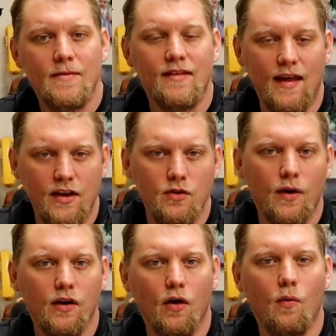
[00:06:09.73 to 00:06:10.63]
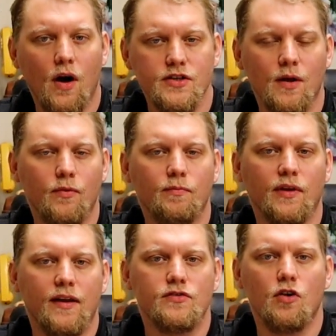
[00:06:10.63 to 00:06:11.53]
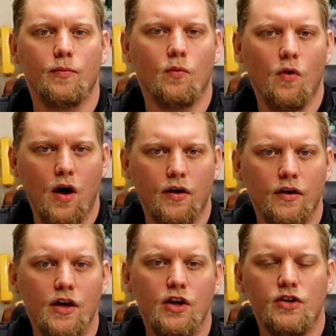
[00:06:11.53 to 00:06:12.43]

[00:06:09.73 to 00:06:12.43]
Then you want to go wash up with plenty of soap and water.